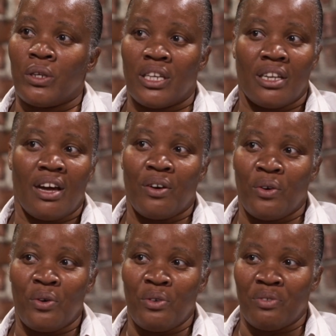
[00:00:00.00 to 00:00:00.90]
cannot
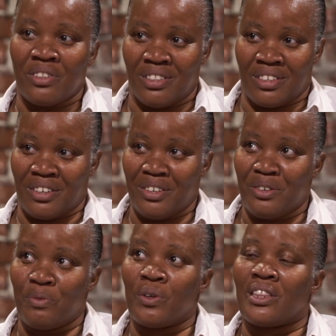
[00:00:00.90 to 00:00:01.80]
go over there
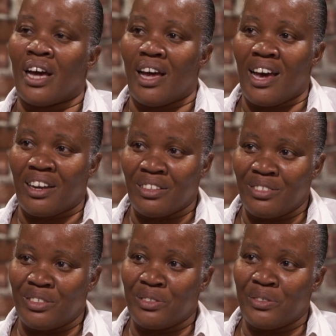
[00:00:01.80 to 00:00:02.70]
with that
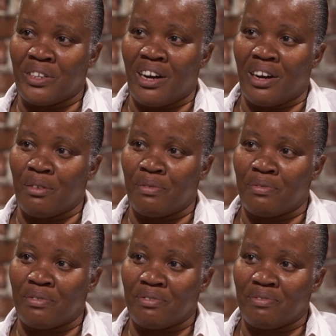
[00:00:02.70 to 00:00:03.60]
attitude
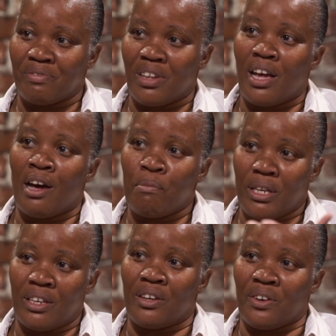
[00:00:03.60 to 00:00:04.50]
of, I'm
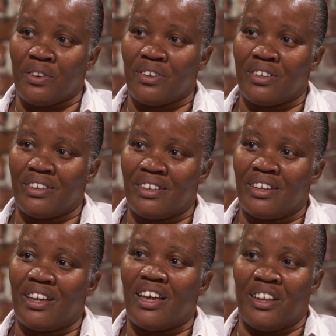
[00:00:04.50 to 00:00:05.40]
here
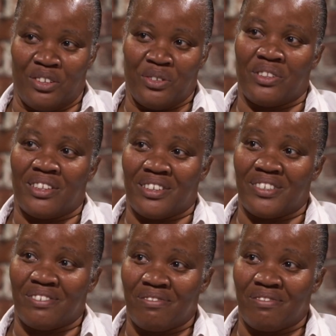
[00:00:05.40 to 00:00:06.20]
and you're there.